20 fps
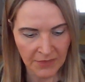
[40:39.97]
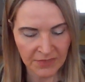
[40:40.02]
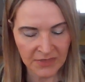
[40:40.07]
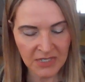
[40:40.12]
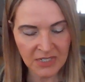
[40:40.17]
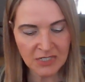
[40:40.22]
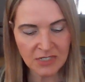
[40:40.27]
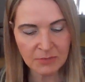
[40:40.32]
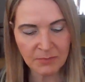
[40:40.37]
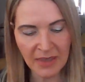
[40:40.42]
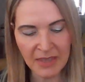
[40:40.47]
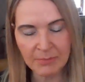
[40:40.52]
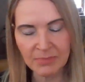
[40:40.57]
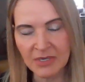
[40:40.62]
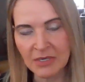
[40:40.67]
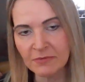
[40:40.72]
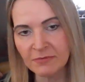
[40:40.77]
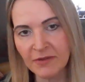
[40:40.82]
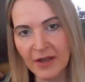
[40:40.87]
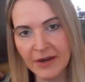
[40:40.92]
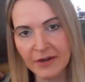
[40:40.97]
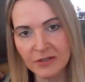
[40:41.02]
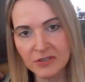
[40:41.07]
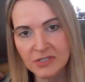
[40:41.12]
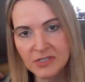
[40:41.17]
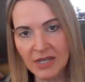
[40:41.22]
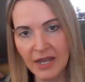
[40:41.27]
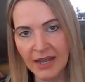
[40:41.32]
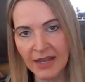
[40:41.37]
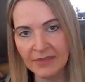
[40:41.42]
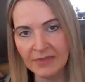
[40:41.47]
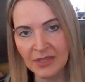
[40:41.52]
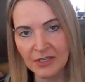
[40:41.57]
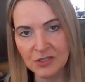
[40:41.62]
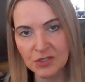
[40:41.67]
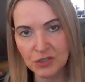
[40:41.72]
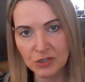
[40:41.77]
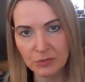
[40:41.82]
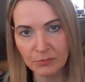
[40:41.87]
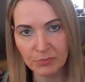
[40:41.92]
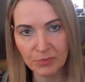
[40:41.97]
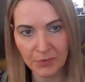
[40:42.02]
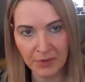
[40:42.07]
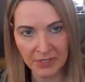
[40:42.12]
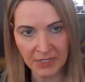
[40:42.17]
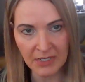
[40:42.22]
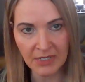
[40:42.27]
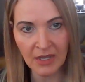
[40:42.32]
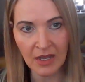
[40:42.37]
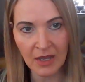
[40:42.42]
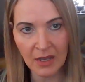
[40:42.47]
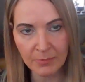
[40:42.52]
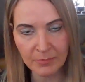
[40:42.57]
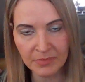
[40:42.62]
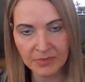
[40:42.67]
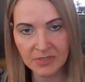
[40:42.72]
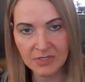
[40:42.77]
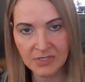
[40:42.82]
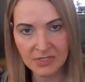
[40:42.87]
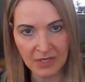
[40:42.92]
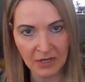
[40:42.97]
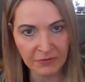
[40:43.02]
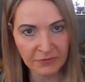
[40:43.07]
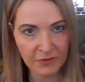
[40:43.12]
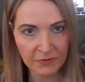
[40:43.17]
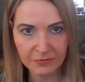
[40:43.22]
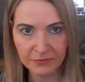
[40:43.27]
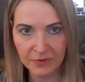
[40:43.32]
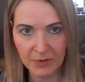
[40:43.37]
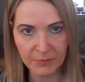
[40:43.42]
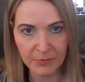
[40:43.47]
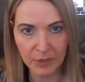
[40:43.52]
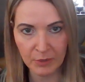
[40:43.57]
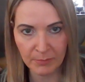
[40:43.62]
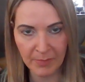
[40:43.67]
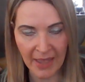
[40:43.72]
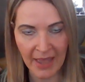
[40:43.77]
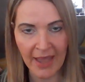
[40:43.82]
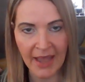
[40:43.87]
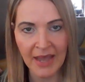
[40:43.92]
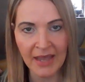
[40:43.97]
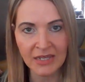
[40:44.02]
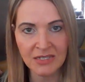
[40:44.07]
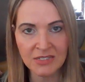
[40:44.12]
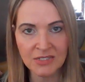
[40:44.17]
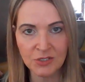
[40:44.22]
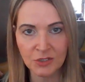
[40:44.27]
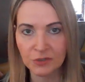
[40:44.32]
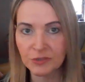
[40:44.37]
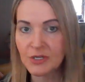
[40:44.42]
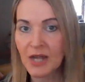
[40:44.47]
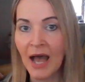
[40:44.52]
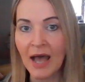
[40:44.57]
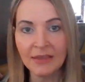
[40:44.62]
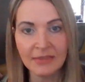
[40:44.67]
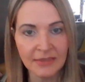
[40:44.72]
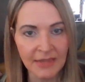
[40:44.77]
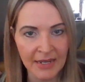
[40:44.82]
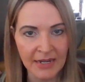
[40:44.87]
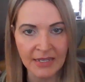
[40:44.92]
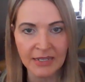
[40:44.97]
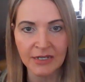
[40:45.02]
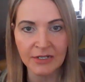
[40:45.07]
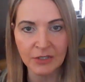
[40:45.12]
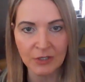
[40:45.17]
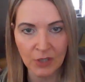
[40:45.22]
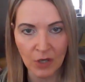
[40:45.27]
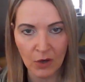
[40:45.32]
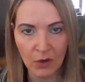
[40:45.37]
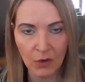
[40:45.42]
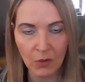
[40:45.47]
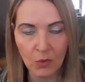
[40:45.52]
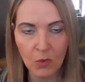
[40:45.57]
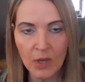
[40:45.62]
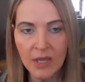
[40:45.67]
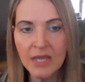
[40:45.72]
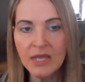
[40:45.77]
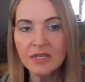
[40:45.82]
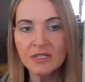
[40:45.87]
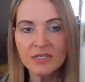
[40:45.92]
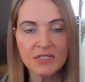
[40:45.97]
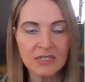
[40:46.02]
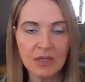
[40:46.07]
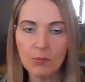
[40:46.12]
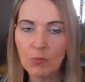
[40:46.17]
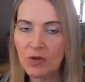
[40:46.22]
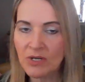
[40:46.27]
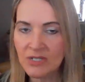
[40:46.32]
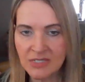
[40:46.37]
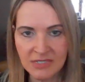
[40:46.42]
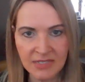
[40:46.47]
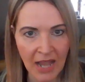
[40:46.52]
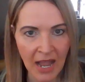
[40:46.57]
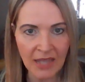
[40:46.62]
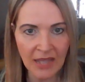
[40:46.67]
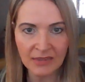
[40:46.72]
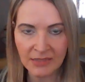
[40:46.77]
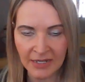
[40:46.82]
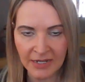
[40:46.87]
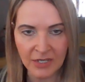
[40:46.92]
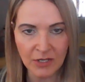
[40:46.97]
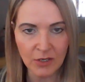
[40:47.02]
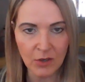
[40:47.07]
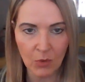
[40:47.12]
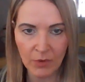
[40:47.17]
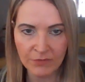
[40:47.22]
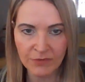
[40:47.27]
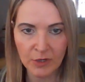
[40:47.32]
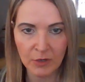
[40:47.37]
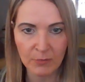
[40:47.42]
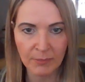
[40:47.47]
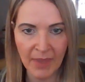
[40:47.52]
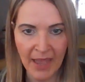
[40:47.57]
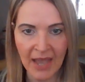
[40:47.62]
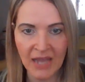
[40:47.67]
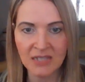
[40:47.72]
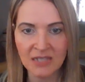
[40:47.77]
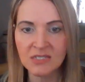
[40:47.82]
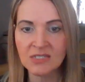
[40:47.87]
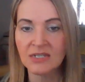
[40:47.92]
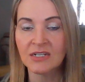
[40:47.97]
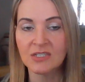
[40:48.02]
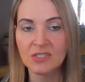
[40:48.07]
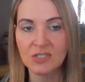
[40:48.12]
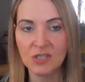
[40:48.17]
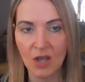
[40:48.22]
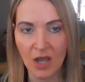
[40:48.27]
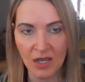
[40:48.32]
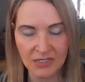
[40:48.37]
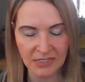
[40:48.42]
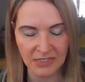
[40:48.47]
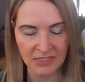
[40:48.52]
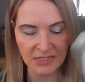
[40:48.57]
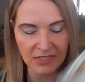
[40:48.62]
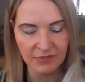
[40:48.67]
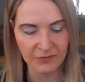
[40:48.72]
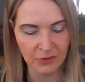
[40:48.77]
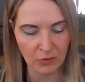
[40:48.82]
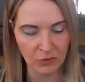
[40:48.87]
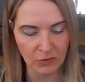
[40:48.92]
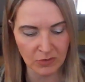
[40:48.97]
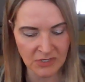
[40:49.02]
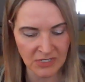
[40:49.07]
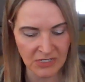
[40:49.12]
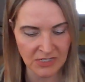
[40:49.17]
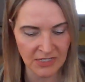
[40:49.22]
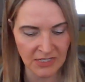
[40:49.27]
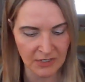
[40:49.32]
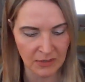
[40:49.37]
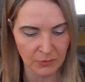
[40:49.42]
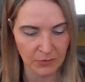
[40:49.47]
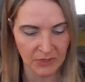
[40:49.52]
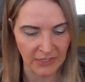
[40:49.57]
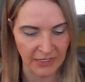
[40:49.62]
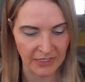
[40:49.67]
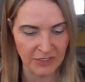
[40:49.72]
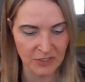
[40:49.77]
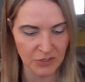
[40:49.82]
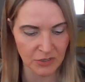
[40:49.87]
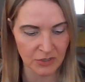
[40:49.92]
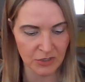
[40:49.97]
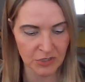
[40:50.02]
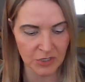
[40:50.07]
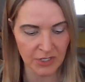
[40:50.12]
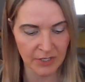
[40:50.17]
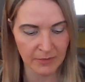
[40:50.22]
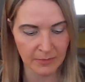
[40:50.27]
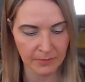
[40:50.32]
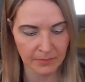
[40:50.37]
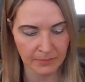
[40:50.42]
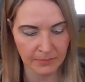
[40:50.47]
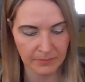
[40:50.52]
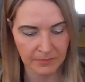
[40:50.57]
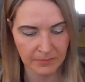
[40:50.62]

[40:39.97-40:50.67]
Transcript: This may be fire sign that you're bringing up stuff from your past. You're not letting it go. Someone is not letting go of their past and it's causing difficulties in a relationship.